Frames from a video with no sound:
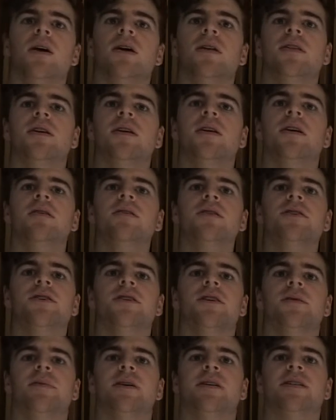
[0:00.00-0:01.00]
The current
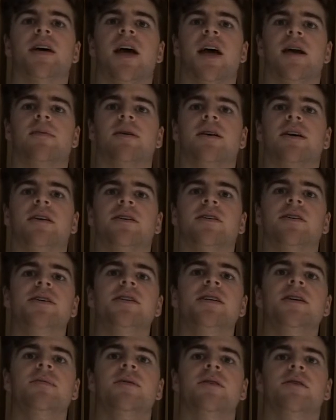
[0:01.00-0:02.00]
treatments aim at
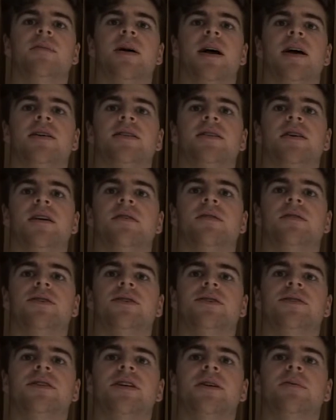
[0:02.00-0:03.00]
increasing bone mass and
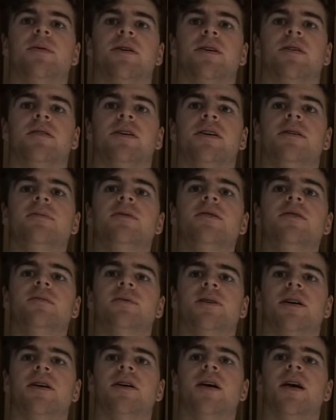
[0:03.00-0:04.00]
reducing bone
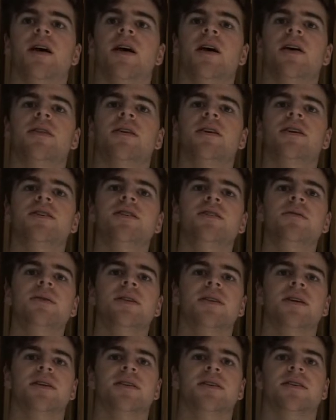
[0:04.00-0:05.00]
reabsorption. The issue with
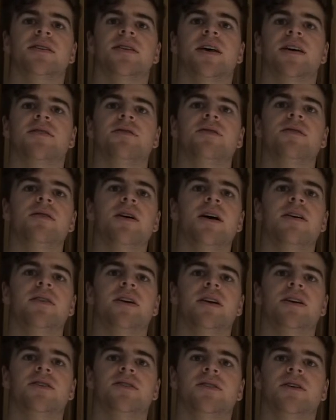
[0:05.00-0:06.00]
this is they do not have
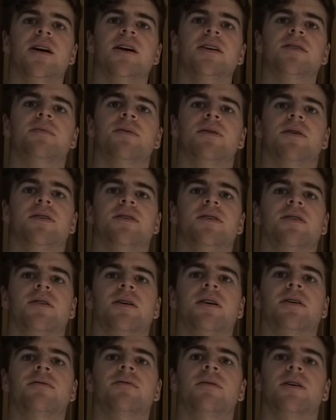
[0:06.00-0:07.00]
any direct bone
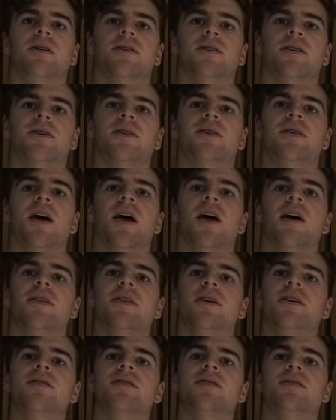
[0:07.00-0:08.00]
growing functions,
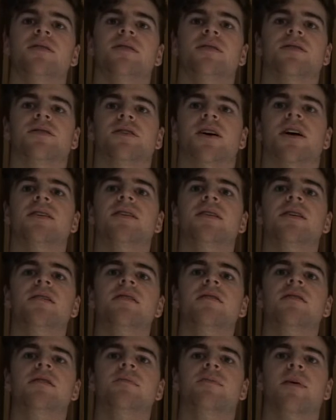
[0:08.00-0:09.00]
thus do not
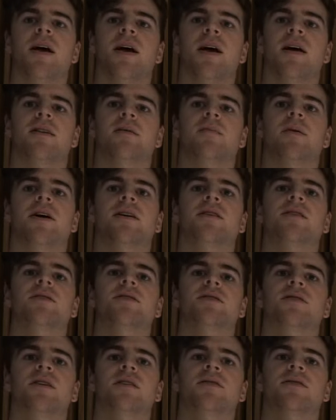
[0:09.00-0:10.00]
drastically repair the
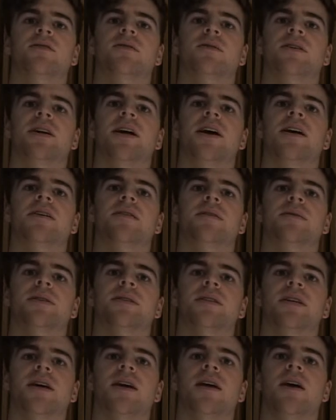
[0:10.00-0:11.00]
microstructural
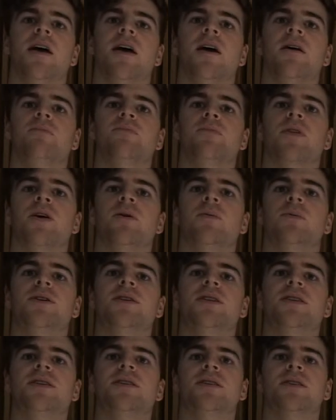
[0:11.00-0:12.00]
inadequacy,
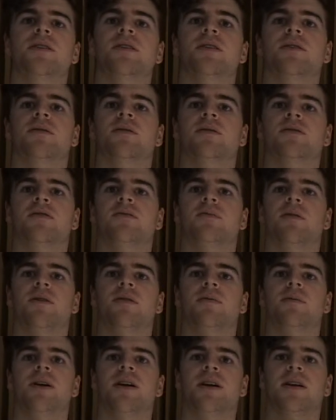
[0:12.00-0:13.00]
which is the cause of
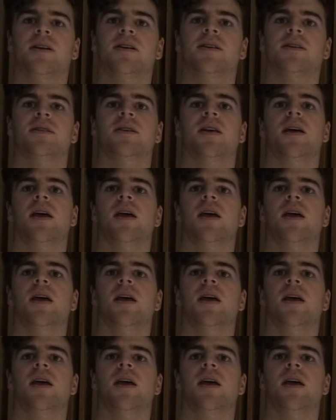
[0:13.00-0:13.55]
bone weakness.